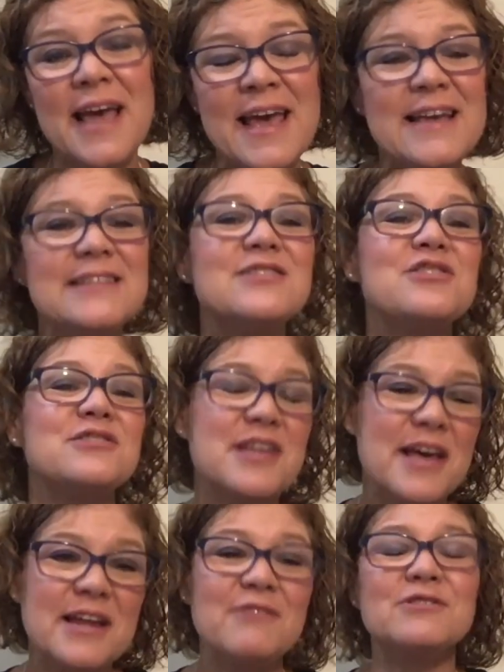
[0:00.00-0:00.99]
8,
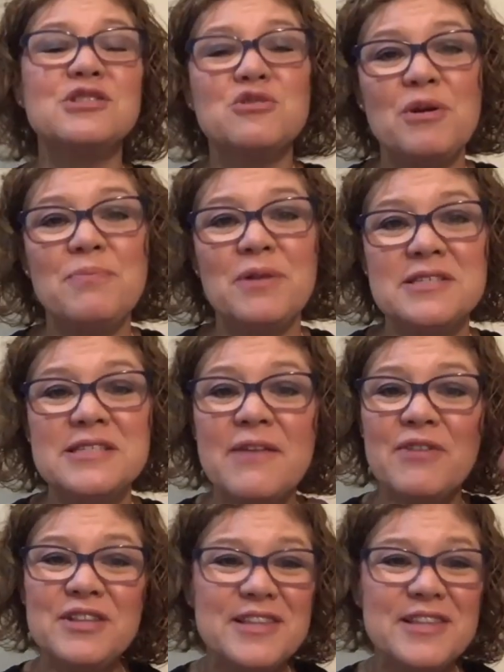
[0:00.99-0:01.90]
10 equals 3 plus 7.